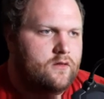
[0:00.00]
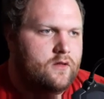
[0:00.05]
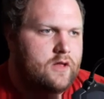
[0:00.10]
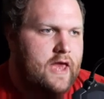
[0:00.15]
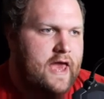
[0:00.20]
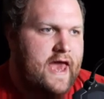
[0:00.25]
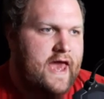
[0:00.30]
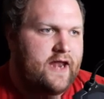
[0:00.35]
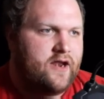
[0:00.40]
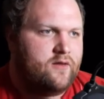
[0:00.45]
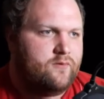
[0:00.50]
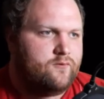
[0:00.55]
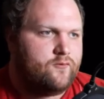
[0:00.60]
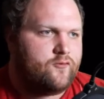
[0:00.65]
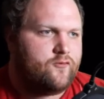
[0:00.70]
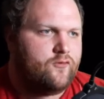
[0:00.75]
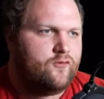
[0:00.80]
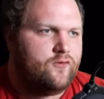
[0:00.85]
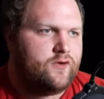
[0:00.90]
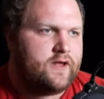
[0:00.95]
Adam
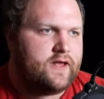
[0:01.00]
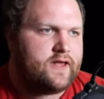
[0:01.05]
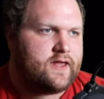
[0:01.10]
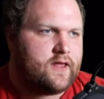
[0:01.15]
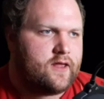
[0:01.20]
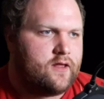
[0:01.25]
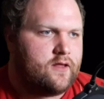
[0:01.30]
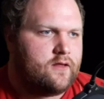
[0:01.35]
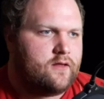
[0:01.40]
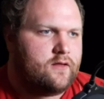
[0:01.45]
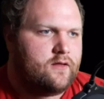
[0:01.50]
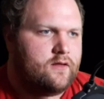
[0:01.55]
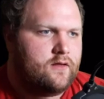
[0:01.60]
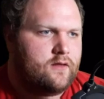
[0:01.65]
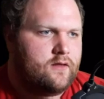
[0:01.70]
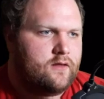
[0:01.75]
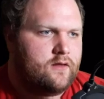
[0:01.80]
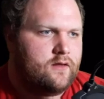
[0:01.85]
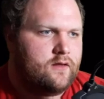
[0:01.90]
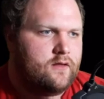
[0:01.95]
Krukik.
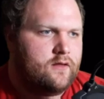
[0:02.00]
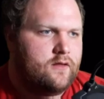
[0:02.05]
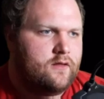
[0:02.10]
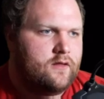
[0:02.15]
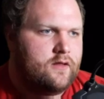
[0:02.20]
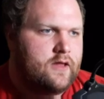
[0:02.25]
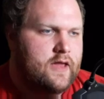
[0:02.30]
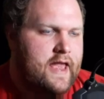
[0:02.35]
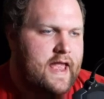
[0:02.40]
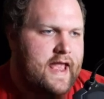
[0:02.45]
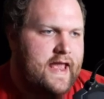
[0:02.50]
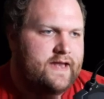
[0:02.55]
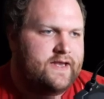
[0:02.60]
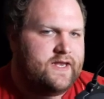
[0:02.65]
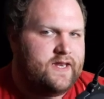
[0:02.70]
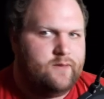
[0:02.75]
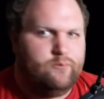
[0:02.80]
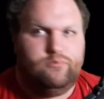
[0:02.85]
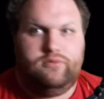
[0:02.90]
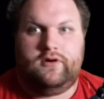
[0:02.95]

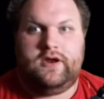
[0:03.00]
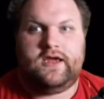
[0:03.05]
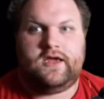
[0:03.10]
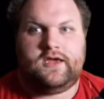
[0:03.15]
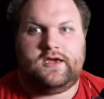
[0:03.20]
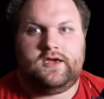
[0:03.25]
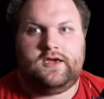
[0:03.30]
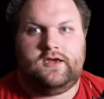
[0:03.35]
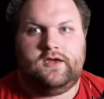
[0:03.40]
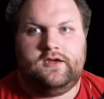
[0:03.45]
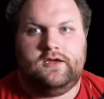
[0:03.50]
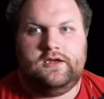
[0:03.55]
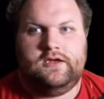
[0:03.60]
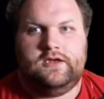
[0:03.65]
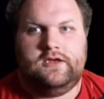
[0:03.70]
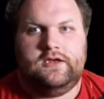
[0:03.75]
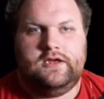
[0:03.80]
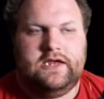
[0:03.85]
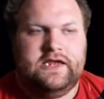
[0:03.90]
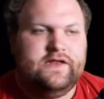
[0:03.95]
Andy Brick.
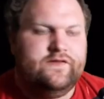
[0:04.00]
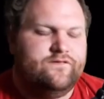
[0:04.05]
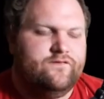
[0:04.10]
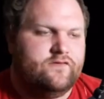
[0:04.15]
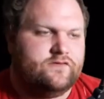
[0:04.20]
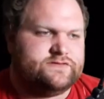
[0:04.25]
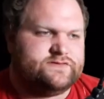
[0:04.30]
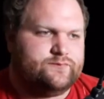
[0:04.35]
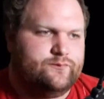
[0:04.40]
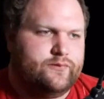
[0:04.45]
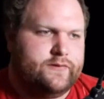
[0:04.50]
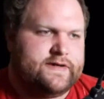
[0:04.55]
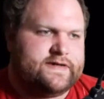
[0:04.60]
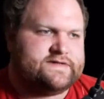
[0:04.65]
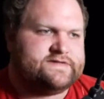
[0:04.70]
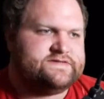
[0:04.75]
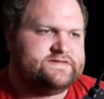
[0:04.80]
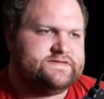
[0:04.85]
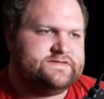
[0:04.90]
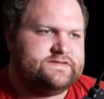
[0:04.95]
He throws
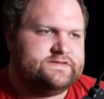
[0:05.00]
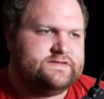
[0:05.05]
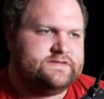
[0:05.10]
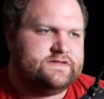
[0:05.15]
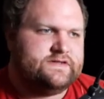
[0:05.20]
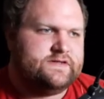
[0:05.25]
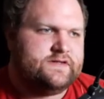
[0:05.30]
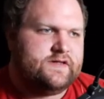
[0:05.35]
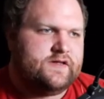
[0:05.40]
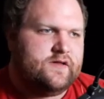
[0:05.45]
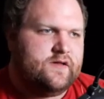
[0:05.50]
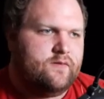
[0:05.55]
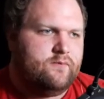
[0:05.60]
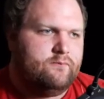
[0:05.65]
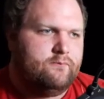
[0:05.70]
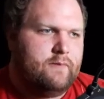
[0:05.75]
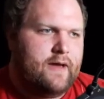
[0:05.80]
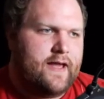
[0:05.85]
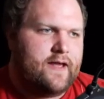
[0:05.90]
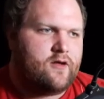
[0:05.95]
bricks.
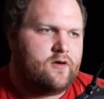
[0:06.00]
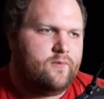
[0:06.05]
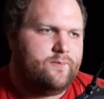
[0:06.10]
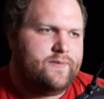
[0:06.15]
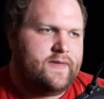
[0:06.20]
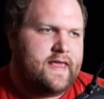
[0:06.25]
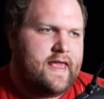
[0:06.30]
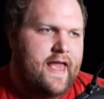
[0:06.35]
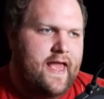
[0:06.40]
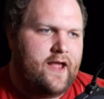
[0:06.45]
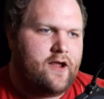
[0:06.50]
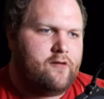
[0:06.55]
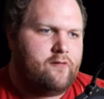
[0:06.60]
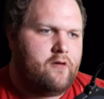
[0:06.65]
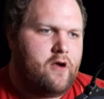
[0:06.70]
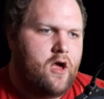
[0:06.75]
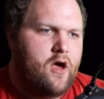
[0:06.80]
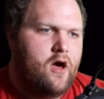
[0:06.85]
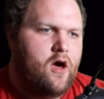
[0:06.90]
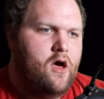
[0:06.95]
Michael
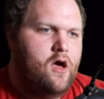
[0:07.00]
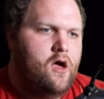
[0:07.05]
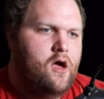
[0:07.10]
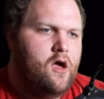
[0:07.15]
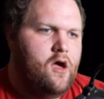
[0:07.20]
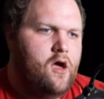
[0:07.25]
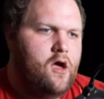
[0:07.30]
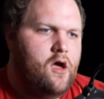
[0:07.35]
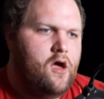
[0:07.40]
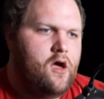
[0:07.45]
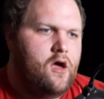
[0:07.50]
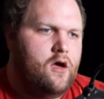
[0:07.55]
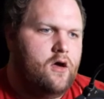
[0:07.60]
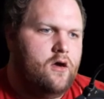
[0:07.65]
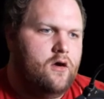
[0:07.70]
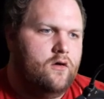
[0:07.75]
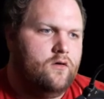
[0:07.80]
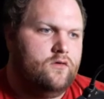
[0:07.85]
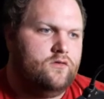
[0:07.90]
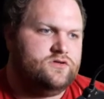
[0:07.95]
Piacra.
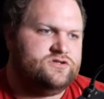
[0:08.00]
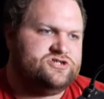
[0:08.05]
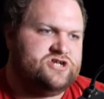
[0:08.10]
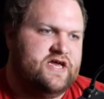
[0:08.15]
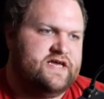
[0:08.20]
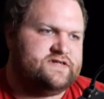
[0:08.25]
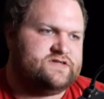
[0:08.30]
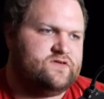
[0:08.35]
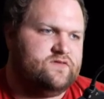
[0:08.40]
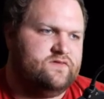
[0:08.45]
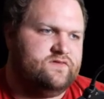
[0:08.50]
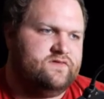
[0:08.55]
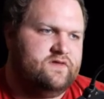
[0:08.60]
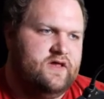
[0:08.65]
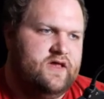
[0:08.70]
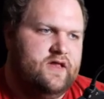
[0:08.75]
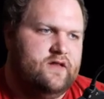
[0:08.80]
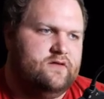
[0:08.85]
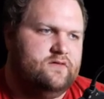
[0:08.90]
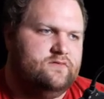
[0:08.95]
Ooh, jazz
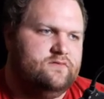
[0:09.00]
quartet.